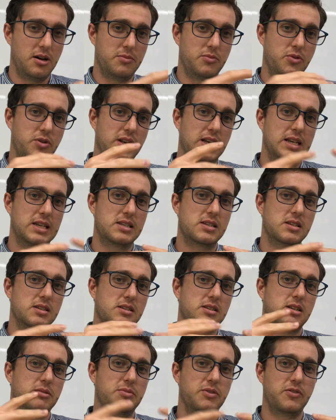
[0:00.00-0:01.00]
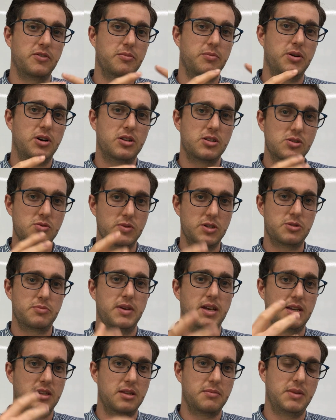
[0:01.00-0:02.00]
releases some of the bonds, which
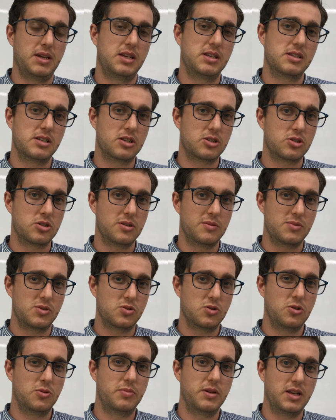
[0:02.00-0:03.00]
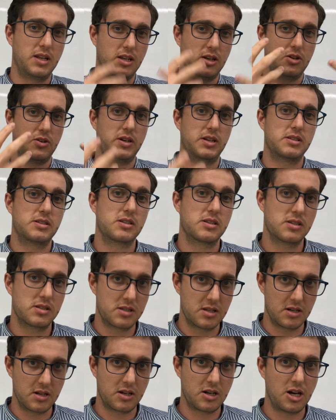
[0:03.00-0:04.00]
make them easier to absorb and increases
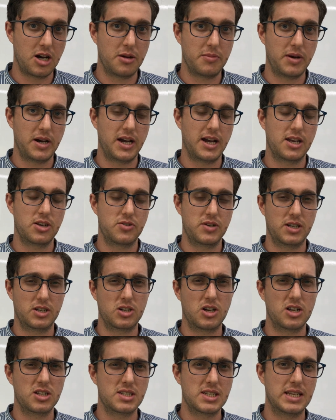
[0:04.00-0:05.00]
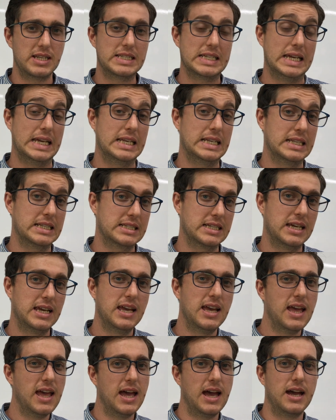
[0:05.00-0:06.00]
the carbohydrate content in it,
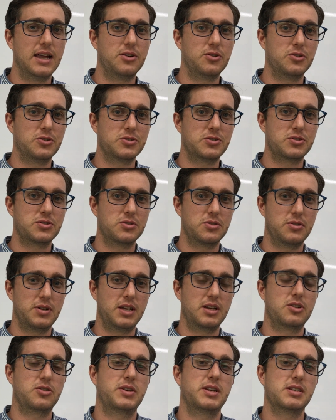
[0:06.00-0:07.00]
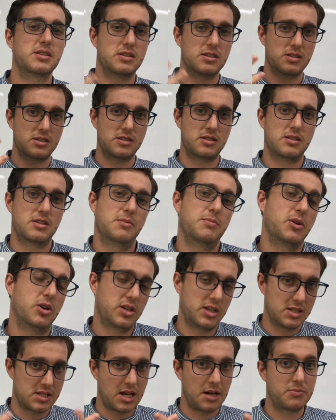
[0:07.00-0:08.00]
and also increases the
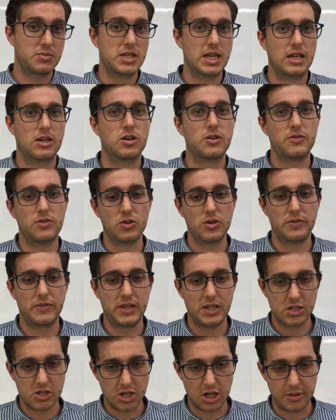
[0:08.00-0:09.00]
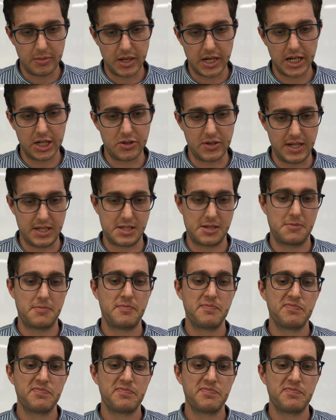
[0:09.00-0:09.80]
body's uptake of all of these carbohydrates.